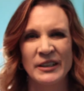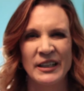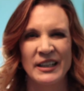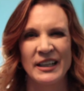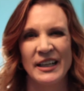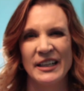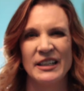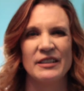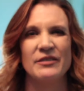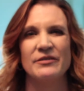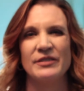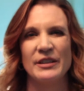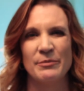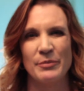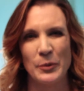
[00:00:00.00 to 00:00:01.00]
kind
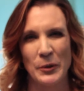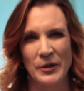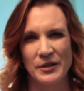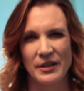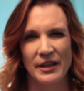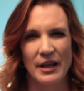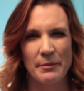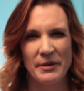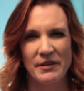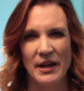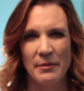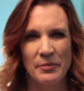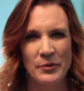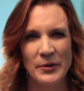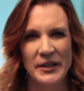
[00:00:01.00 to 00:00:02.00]
of important to them at
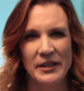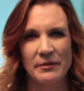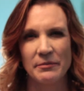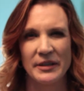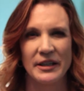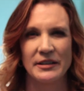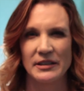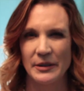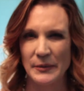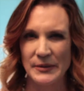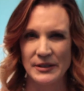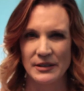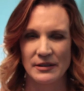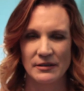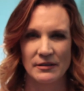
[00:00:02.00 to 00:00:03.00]
that point because I
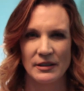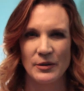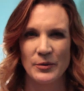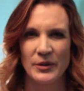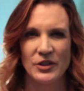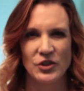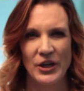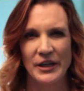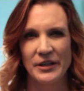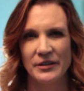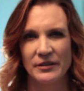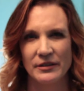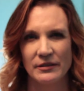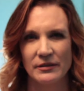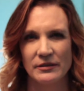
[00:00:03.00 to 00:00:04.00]
was the only
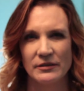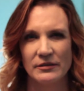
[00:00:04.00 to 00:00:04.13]
child.